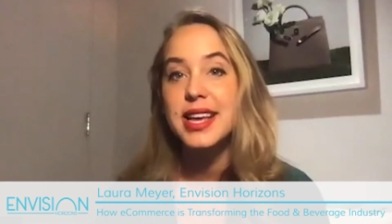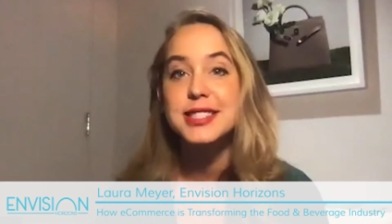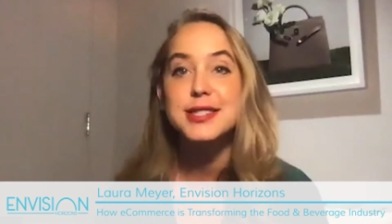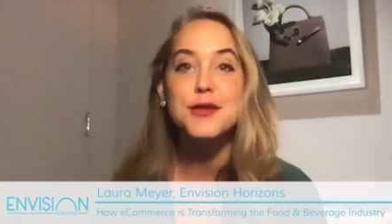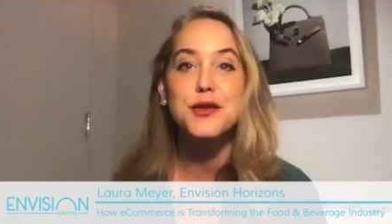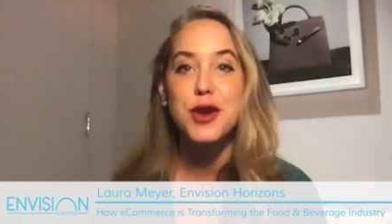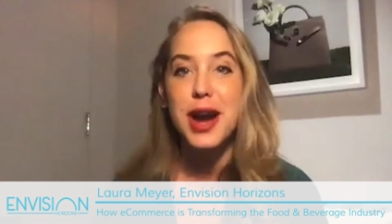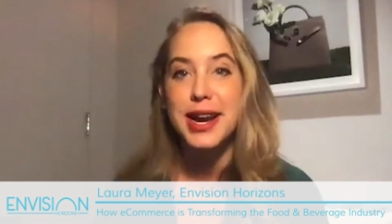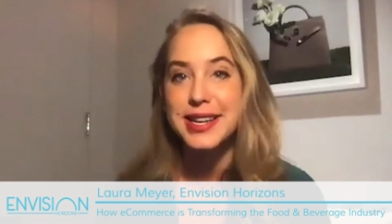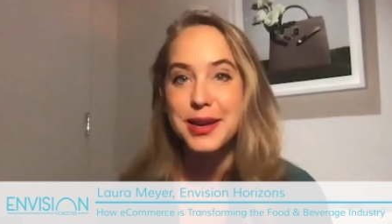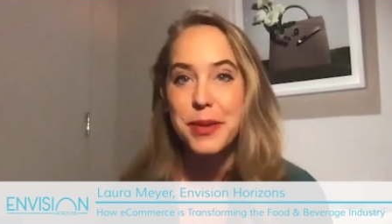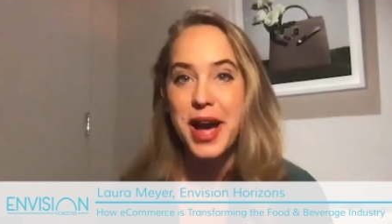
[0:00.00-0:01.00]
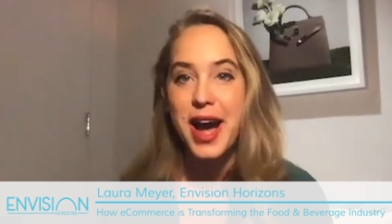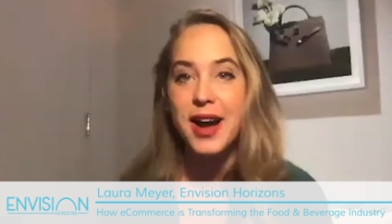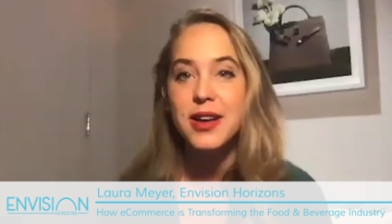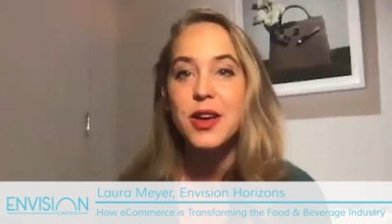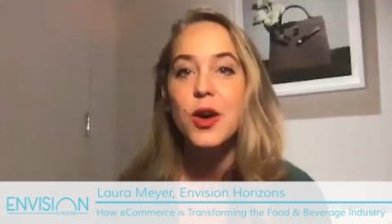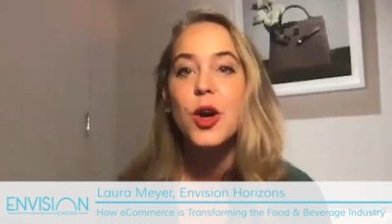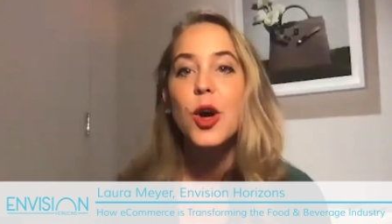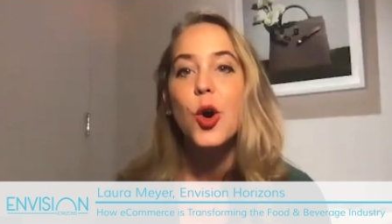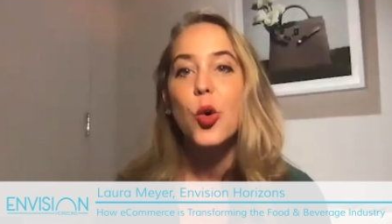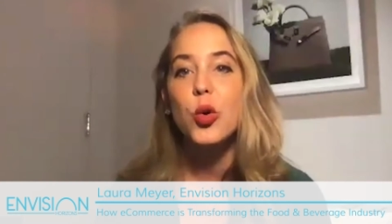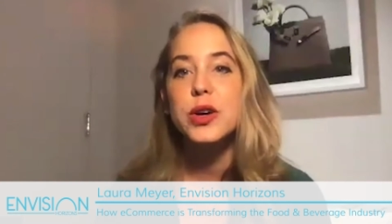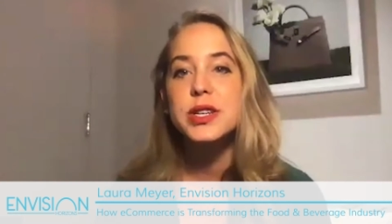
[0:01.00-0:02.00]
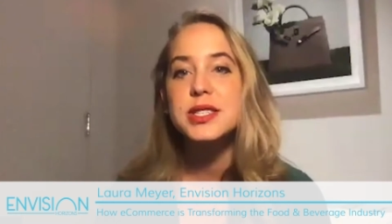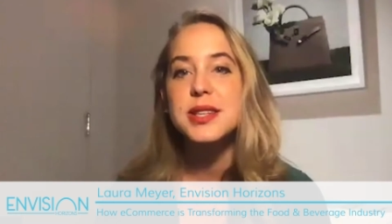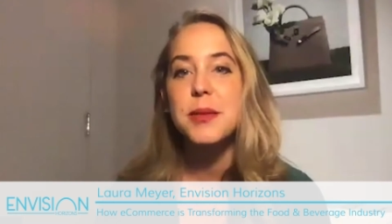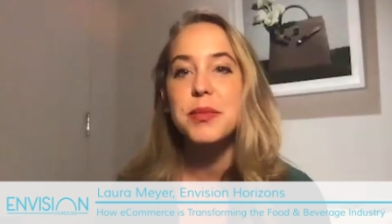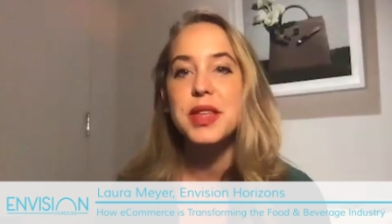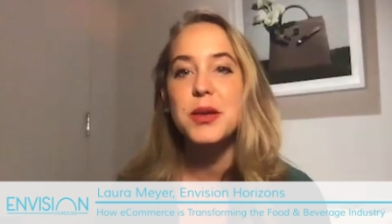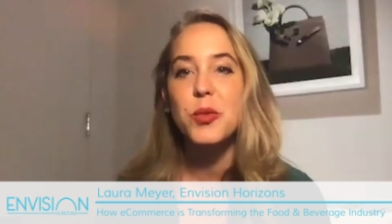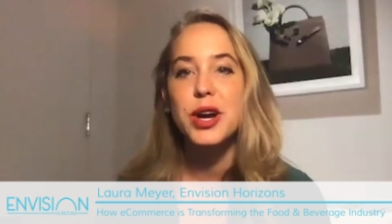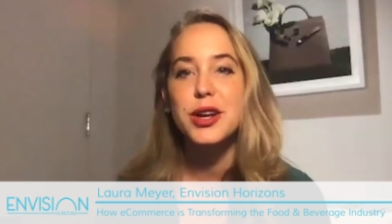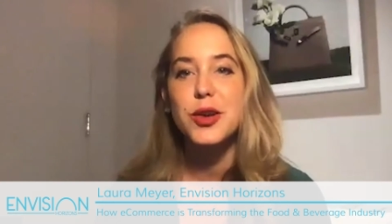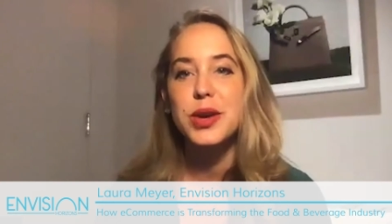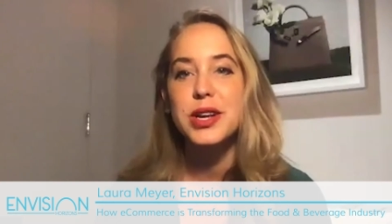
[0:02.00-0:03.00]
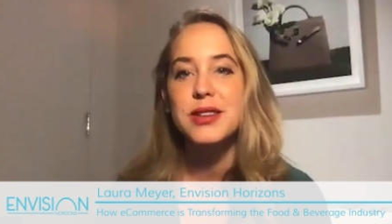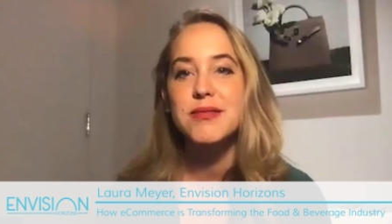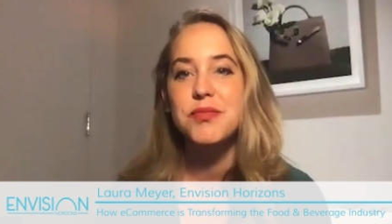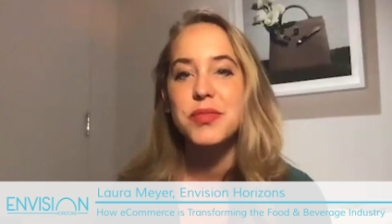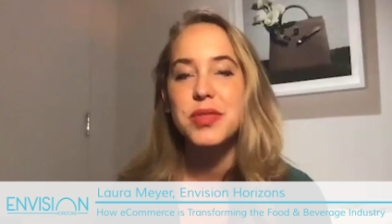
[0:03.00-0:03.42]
is a variety pack, or something where you can